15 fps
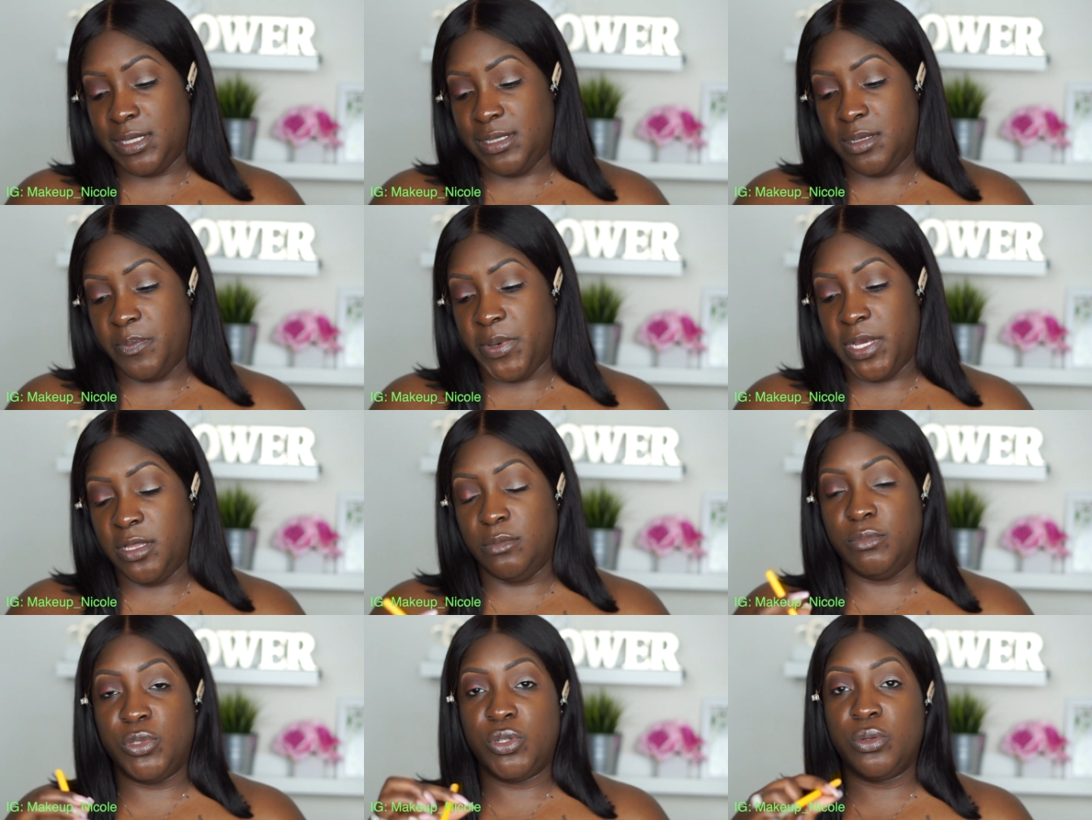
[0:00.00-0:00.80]
the
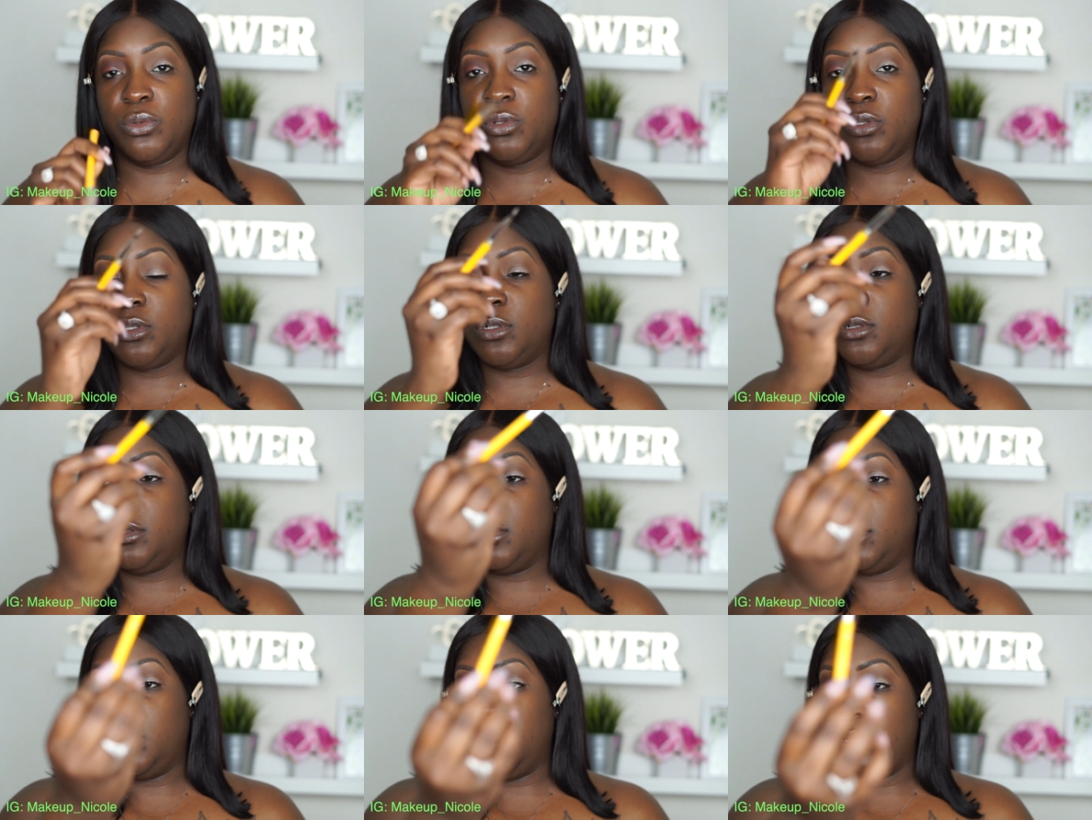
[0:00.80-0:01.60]
Bellum tool.
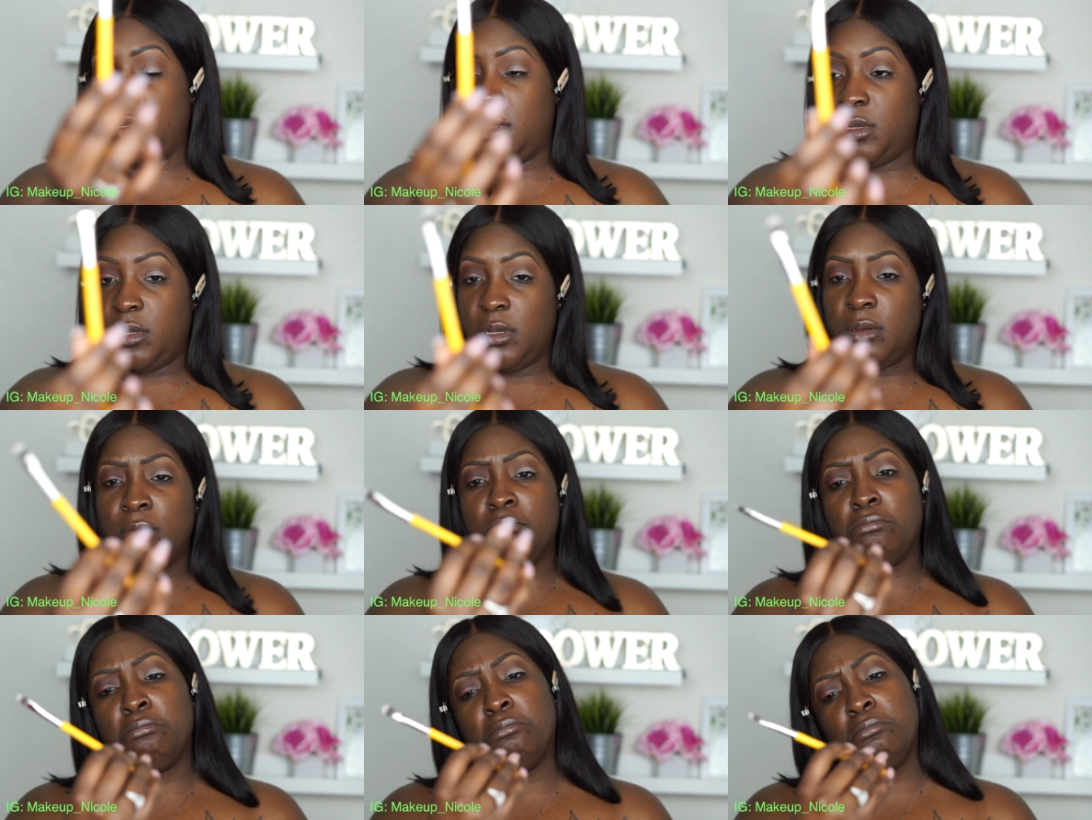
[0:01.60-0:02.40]

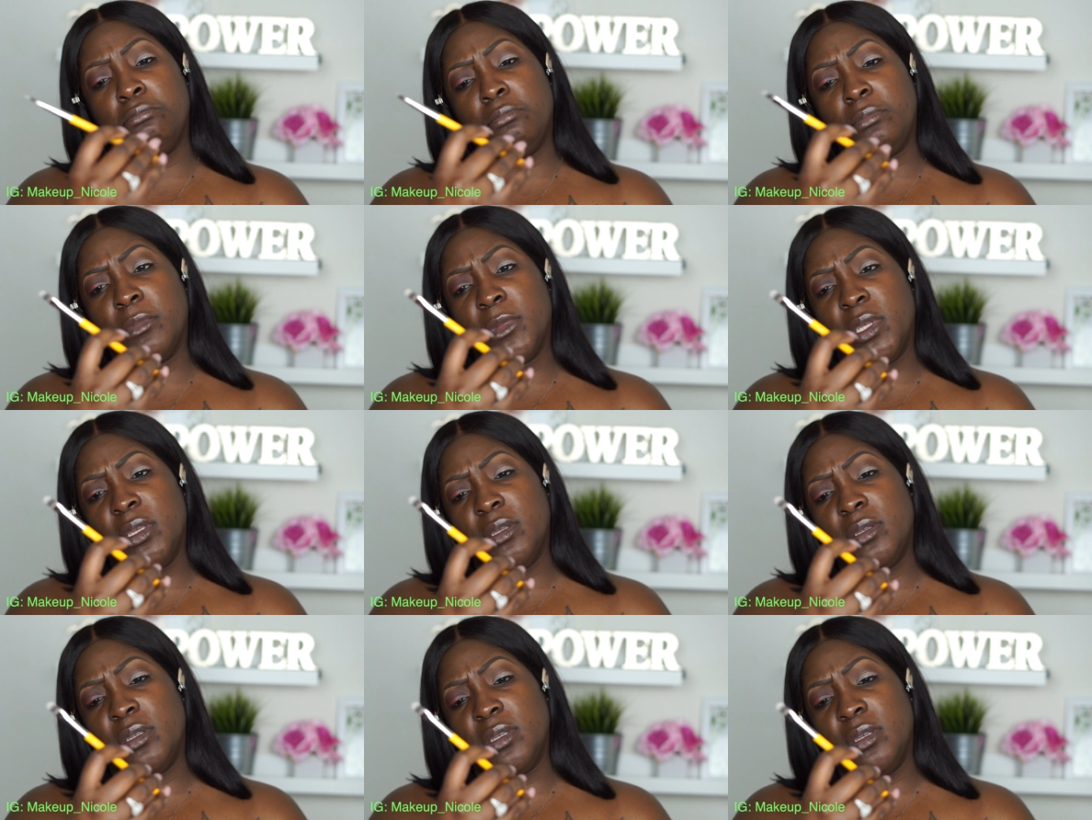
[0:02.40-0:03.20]

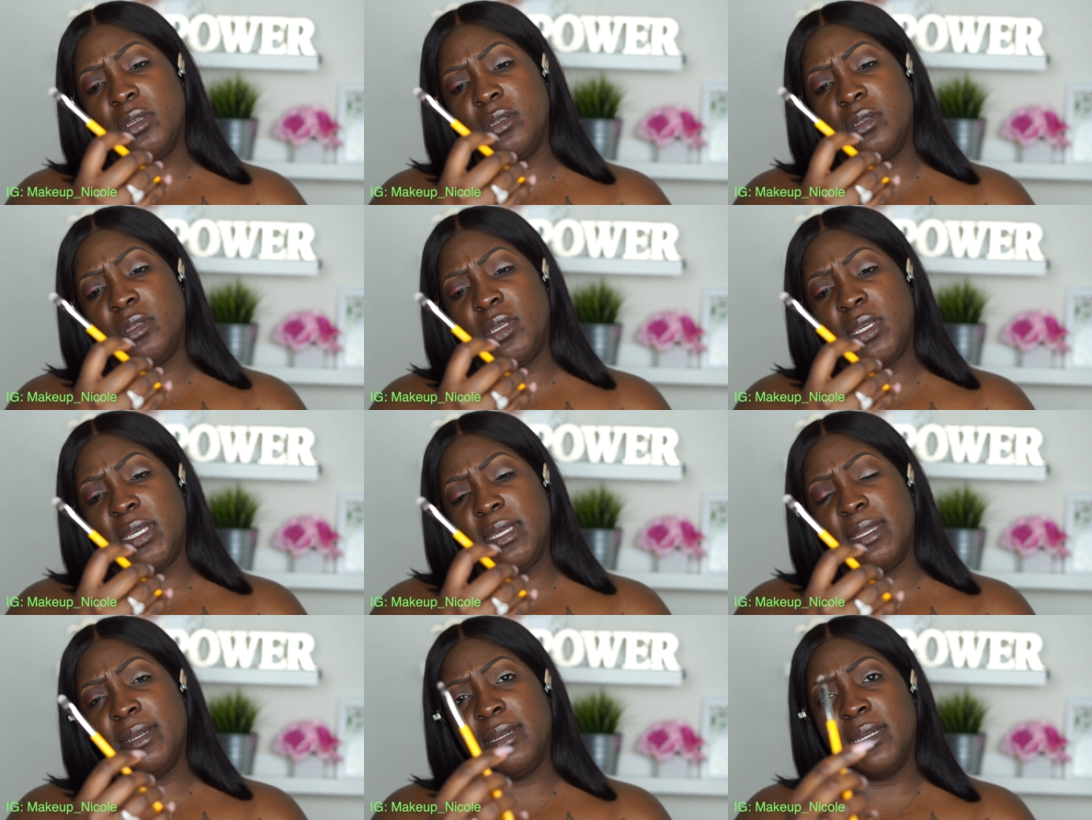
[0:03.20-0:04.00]
This is
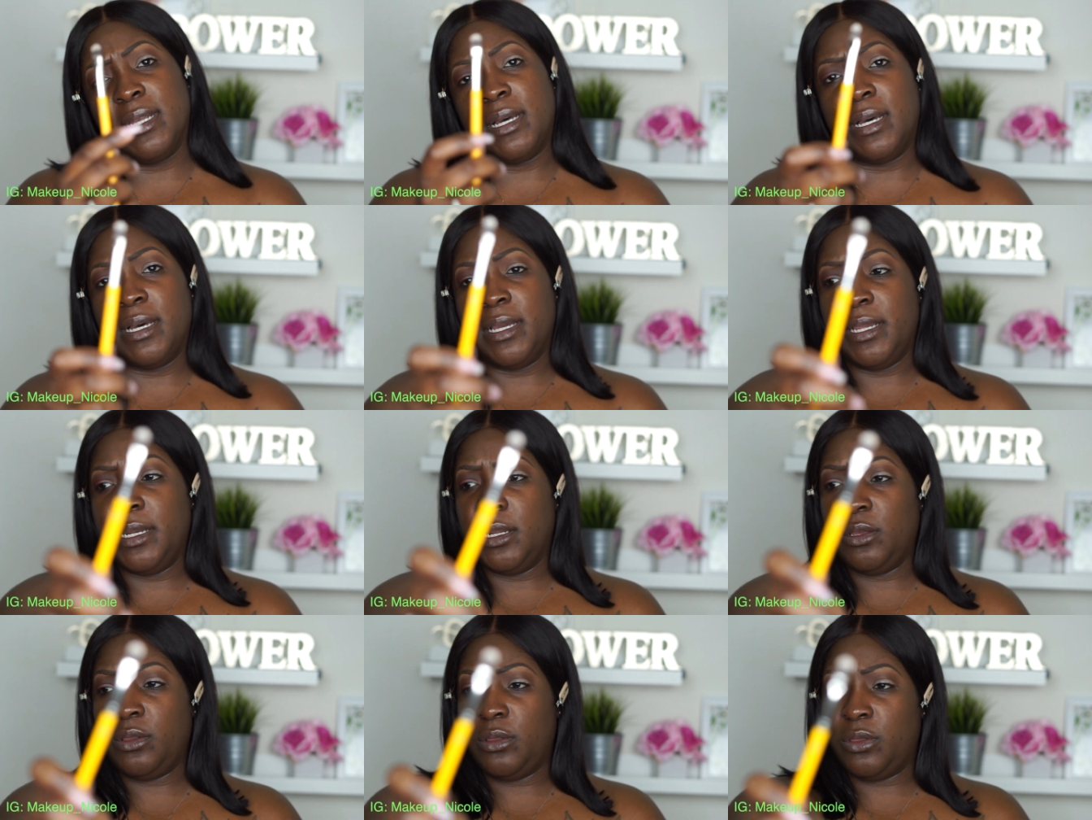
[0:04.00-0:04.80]
the
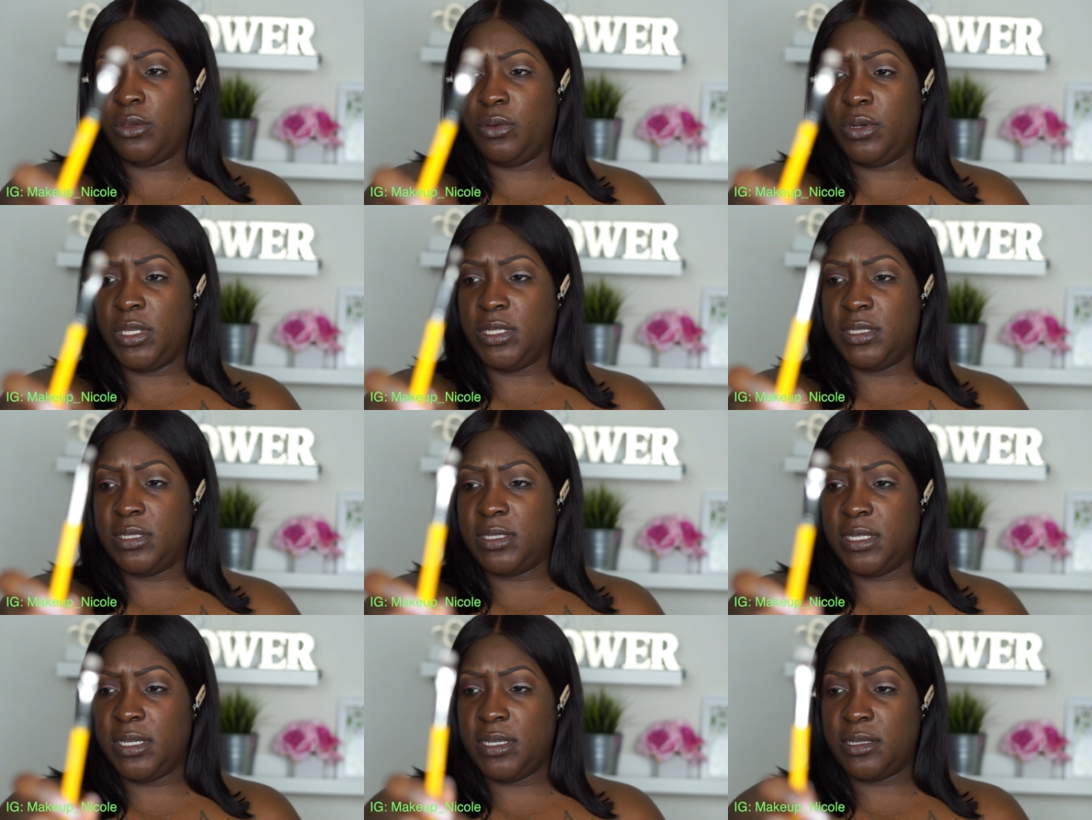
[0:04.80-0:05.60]

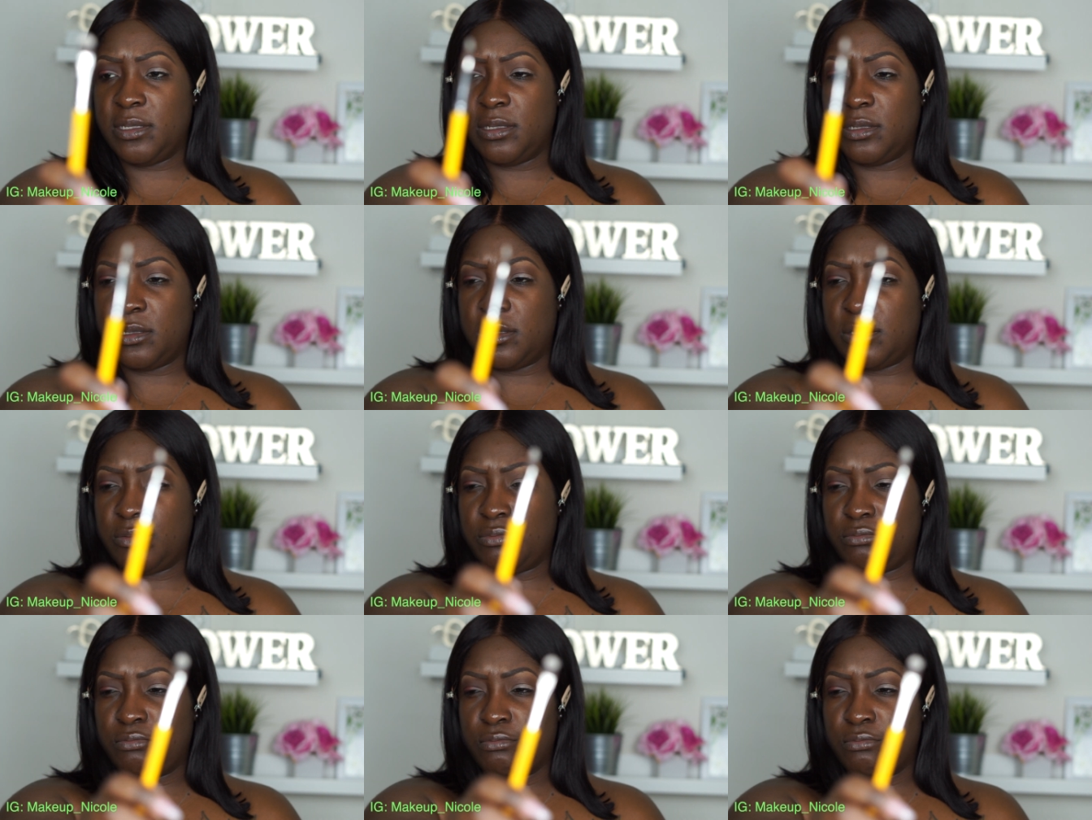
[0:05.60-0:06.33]
936.